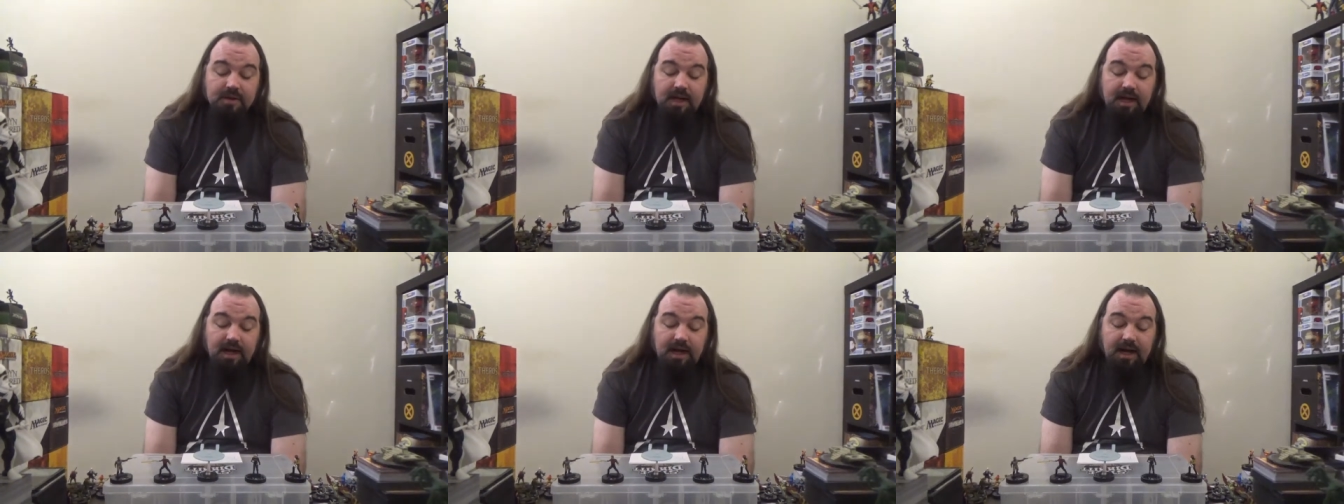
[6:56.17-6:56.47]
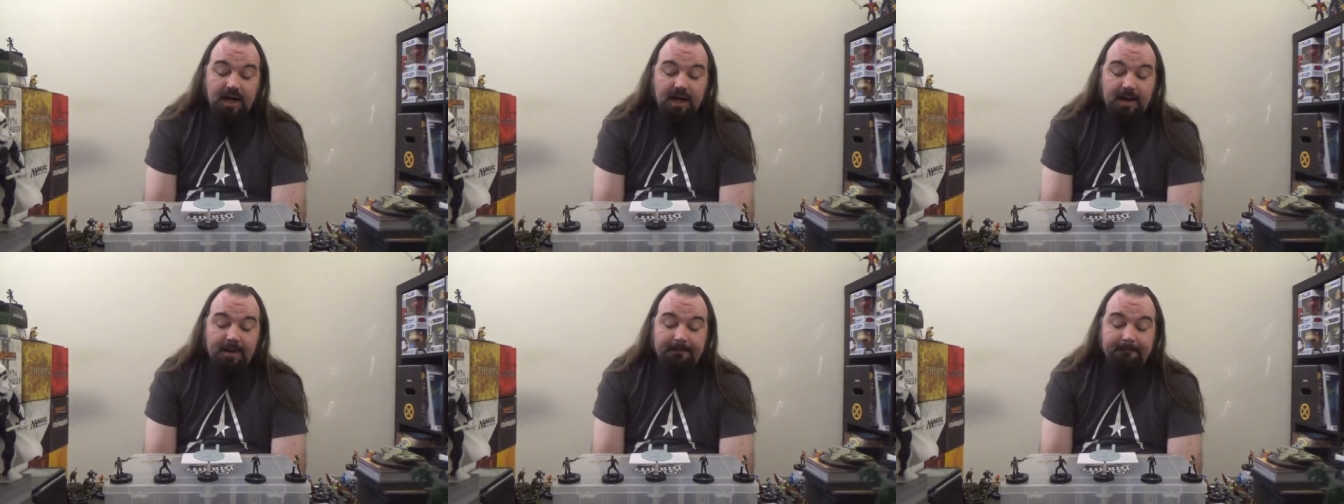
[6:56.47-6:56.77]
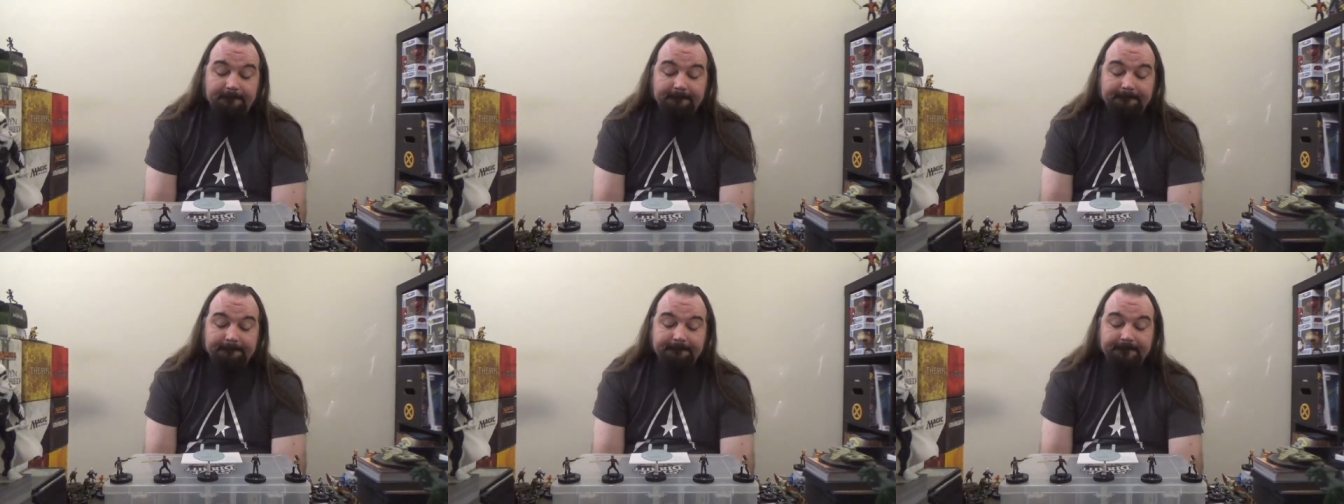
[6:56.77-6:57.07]

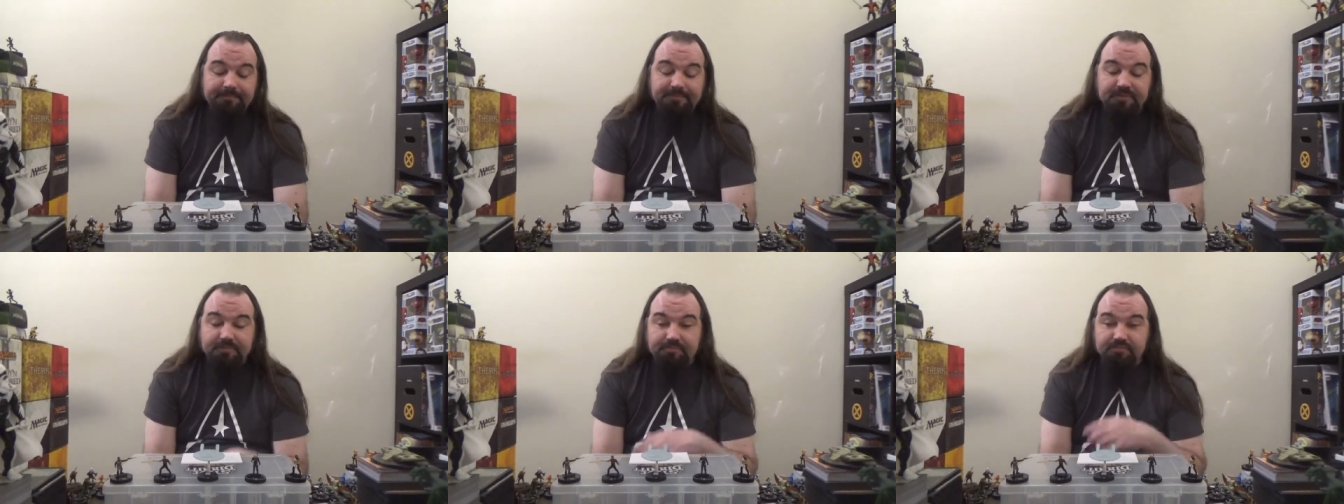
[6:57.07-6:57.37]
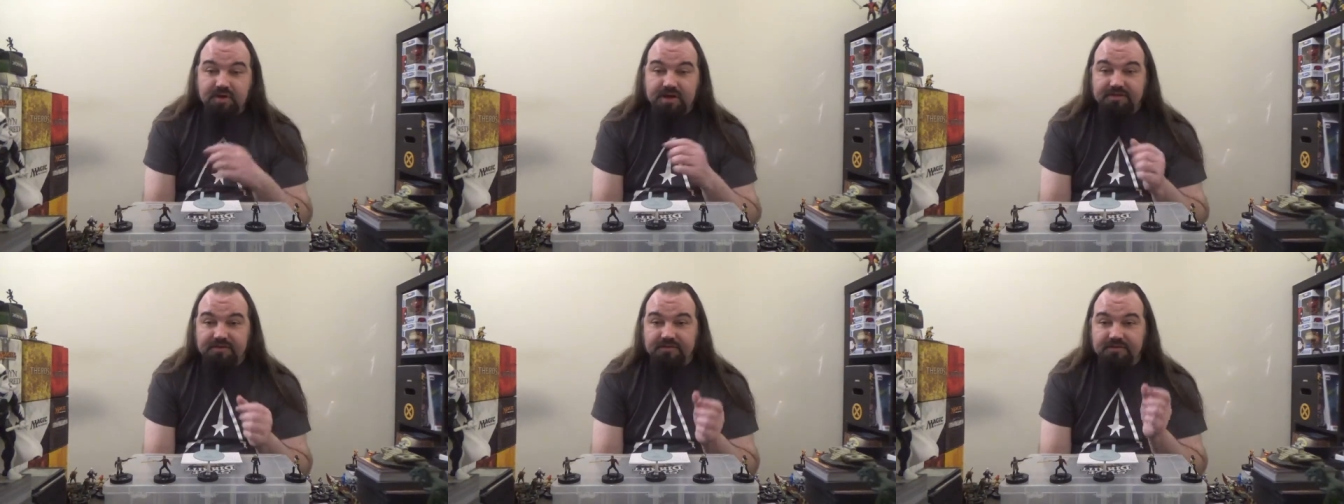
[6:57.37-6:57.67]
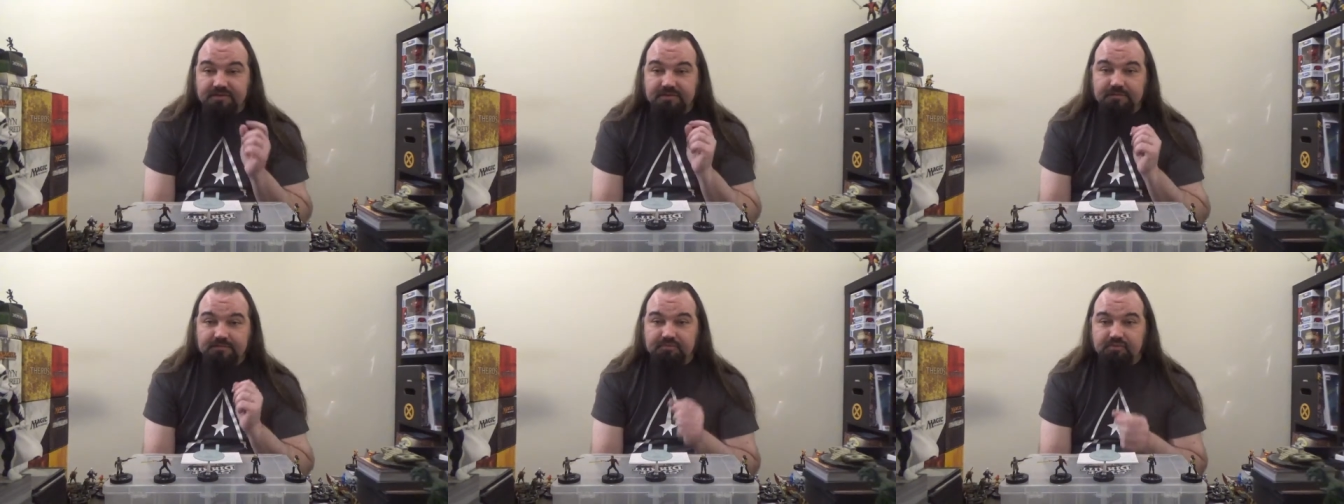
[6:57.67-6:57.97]
Um, the
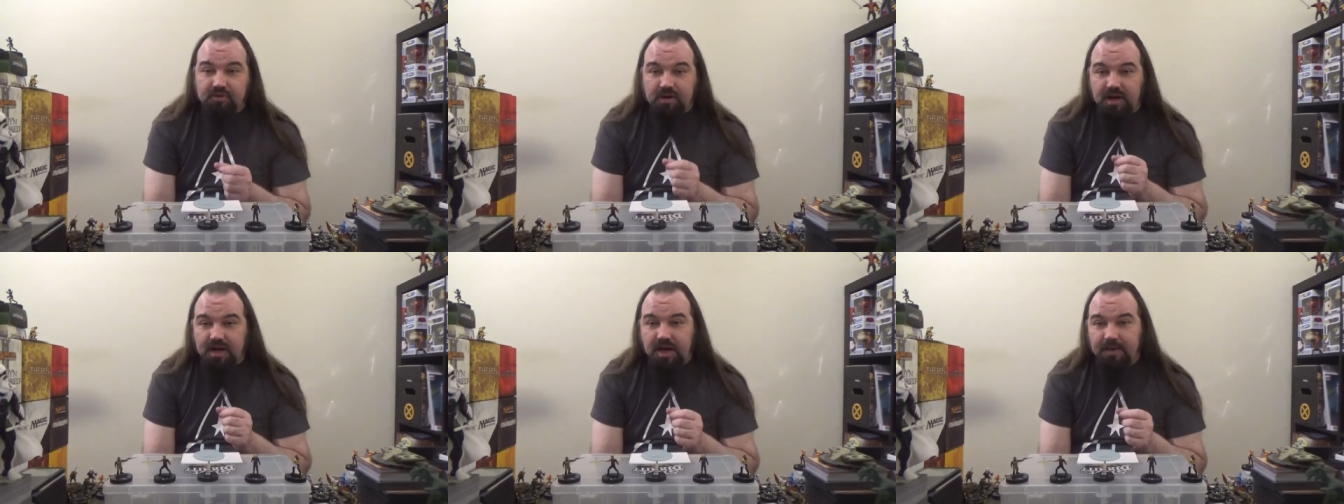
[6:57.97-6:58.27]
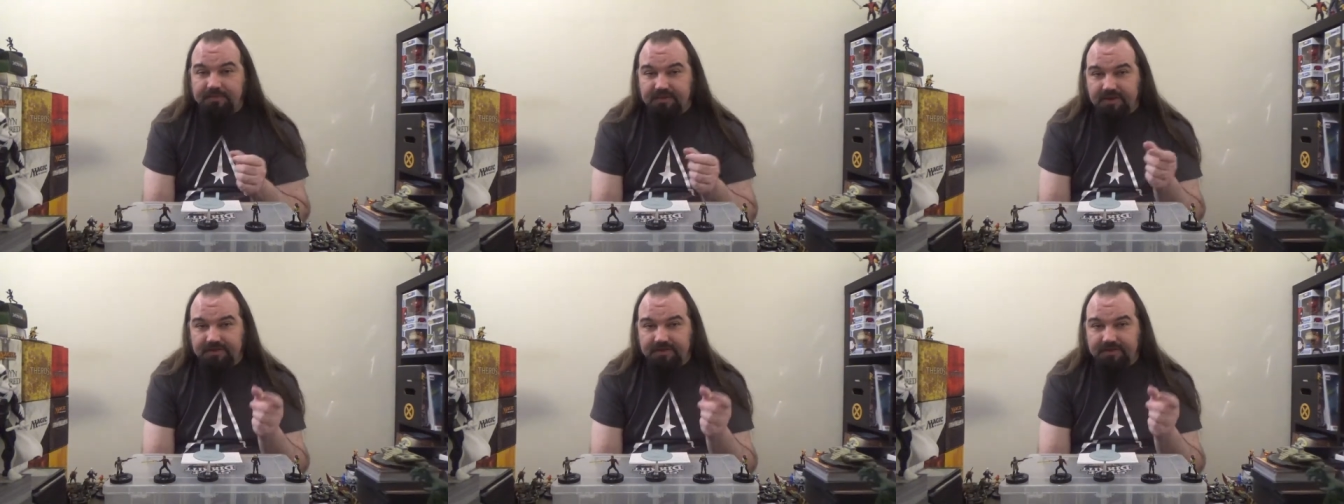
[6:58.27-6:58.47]
presence of the primes